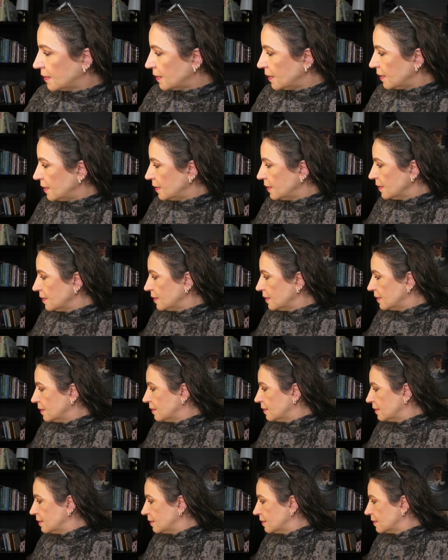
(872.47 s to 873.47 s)
and
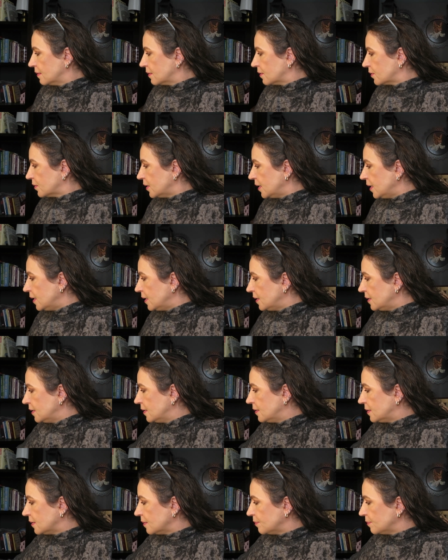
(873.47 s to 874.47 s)
created
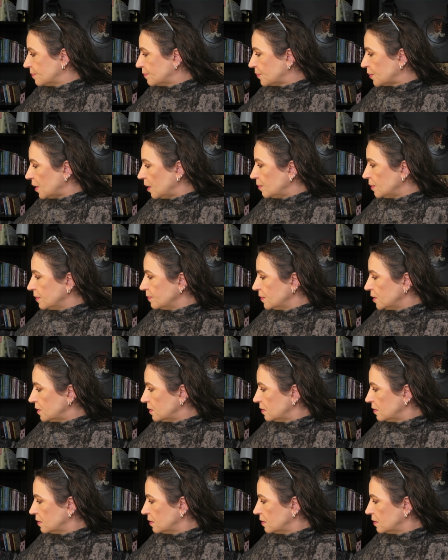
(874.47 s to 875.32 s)
some problems.